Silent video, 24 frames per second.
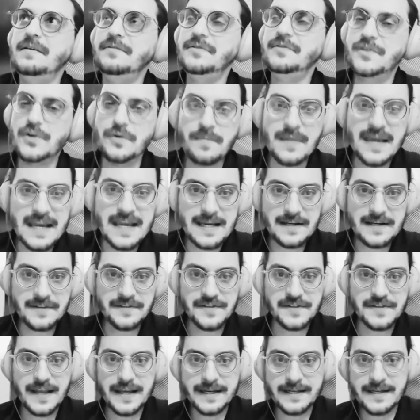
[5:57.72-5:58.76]
To me,
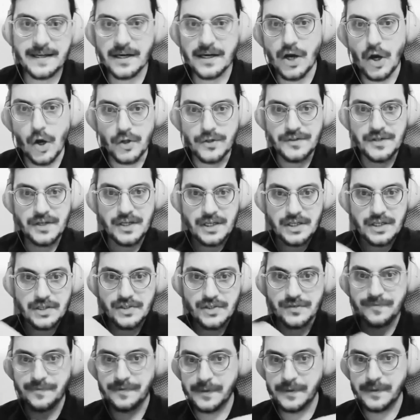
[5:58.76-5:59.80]
it's like a
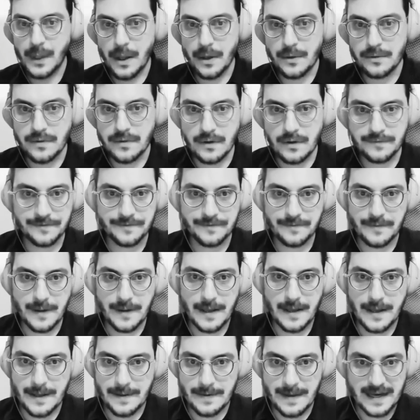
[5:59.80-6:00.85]
continuous flow of
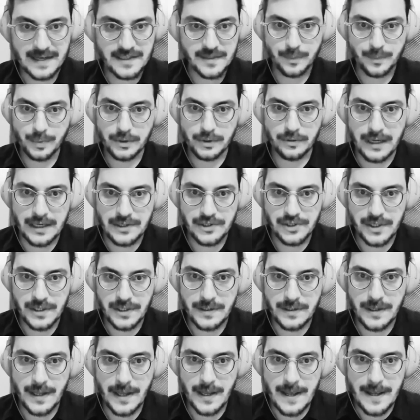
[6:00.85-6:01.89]

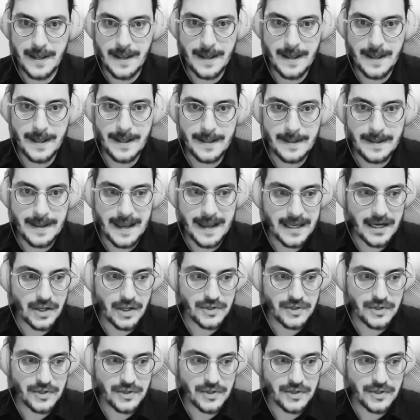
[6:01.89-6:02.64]
exploration, and